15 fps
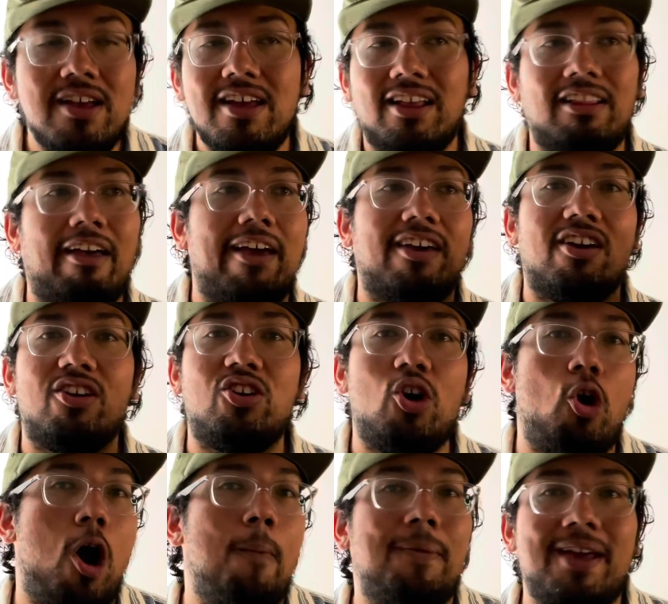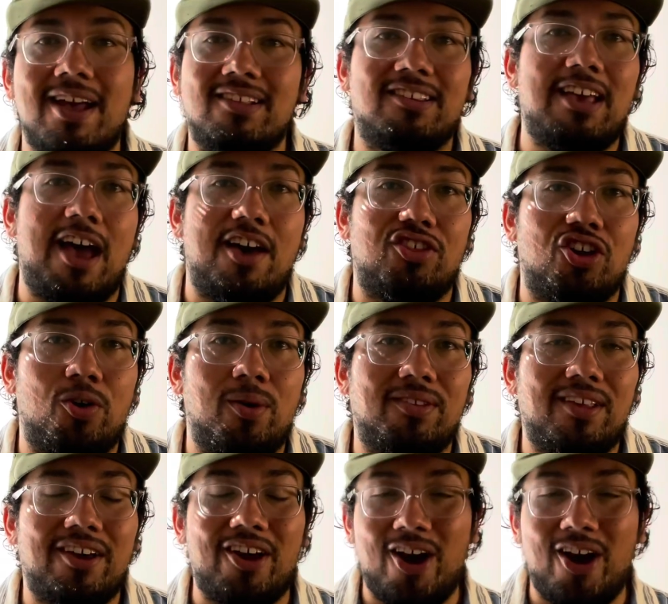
like, go up against Heather was like,